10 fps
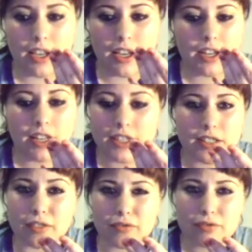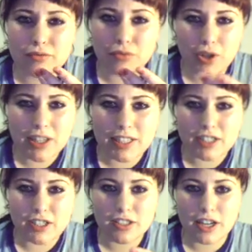it isn't really
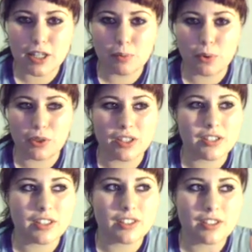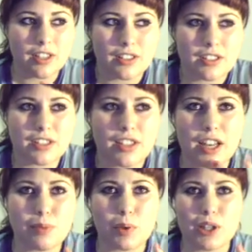sustainable in the sense that
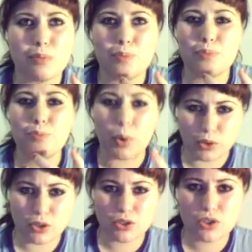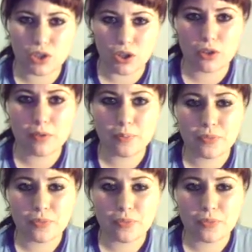anybody bothers to.